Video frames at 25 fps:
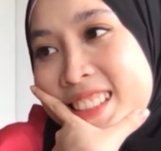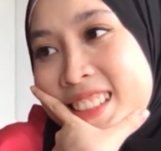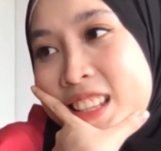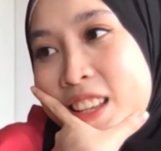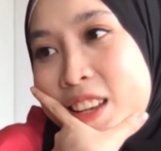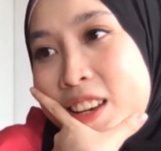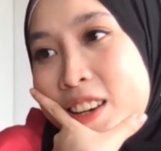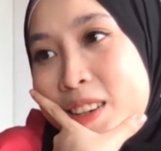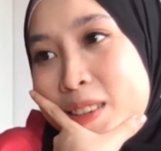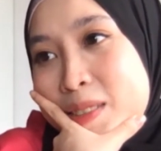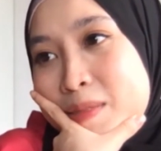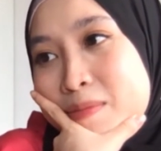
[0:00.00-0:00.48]

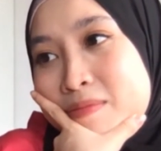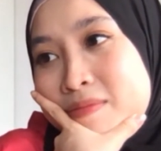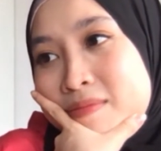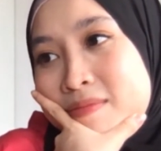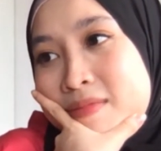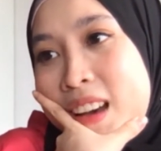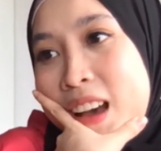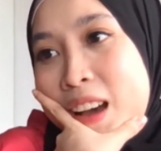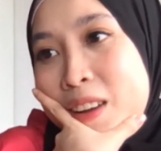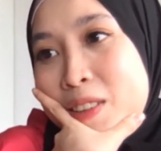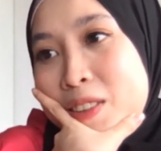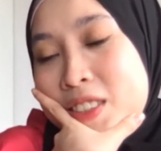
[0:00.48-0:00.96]

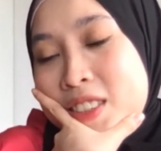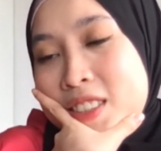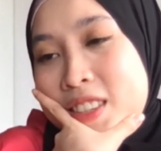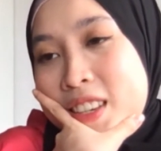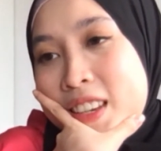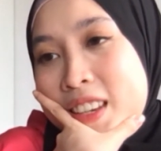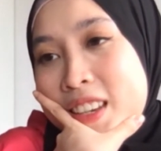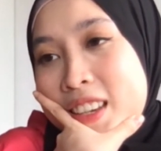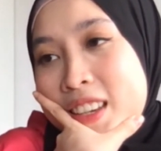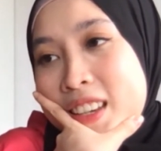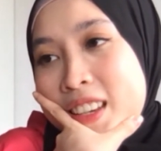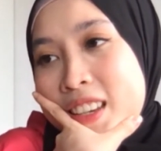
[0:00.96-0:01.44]

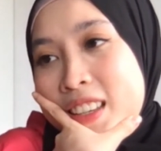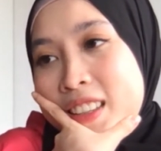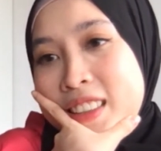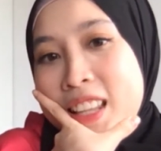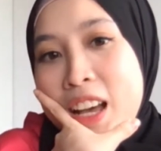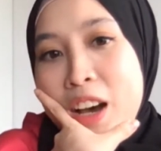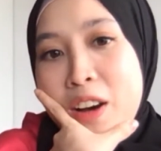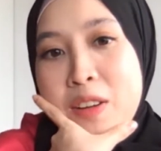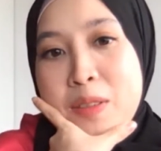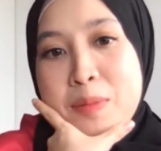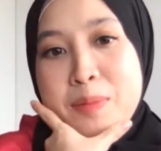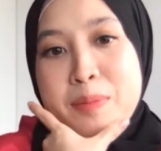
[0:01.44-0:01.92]
Say
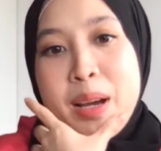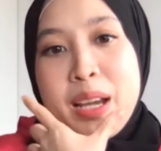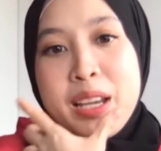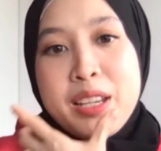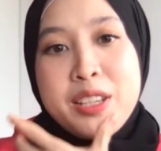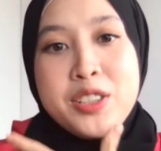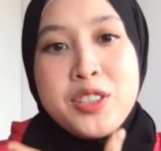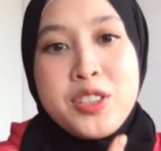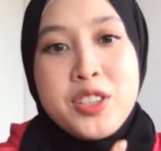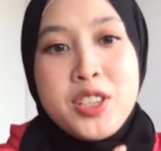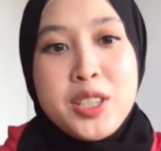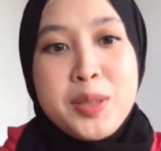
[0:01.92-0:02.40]
now my
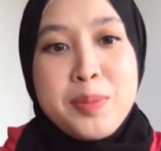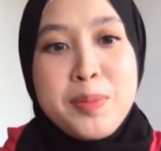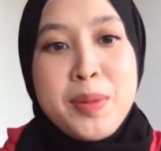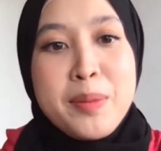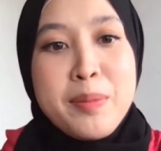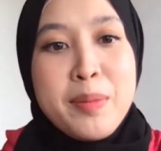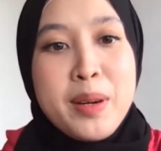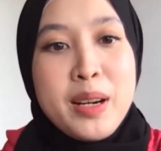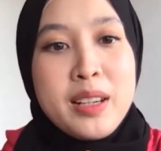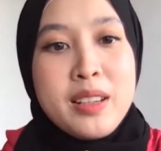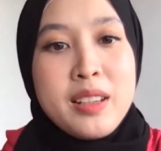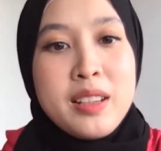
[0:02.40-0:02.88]
interest
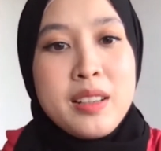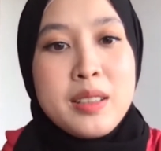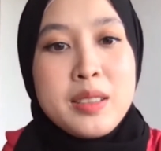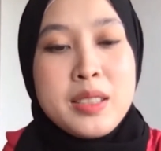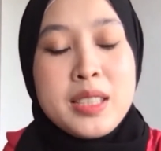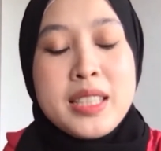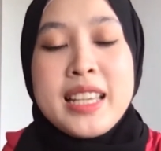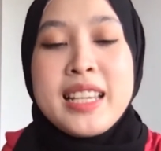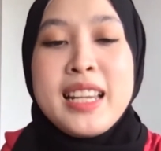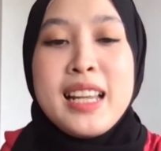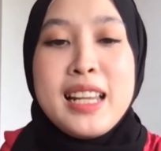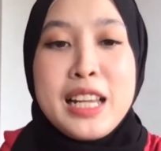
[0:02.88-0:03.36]
memang
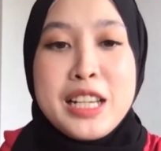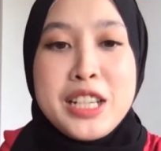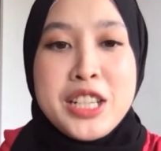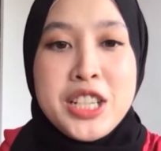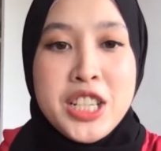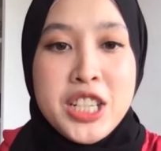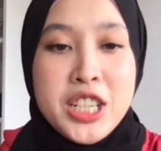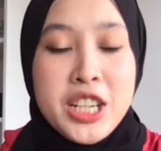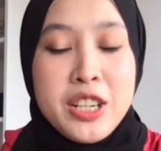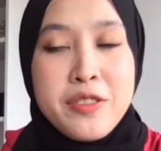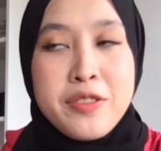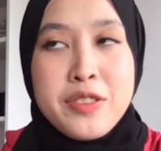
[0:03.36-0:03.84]
sedah lah
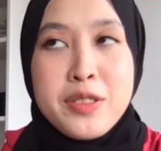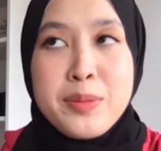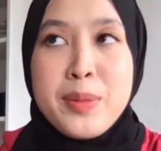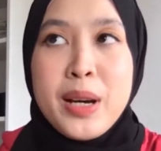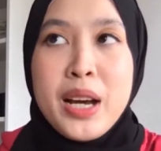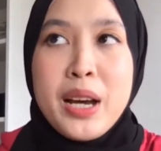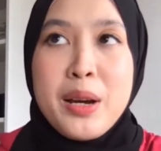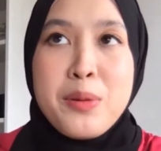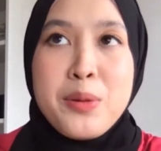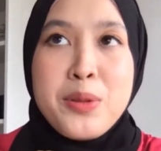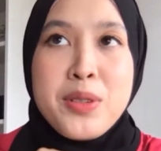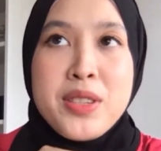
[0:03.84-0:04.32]
shift, but
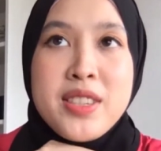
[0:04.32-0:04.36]
I would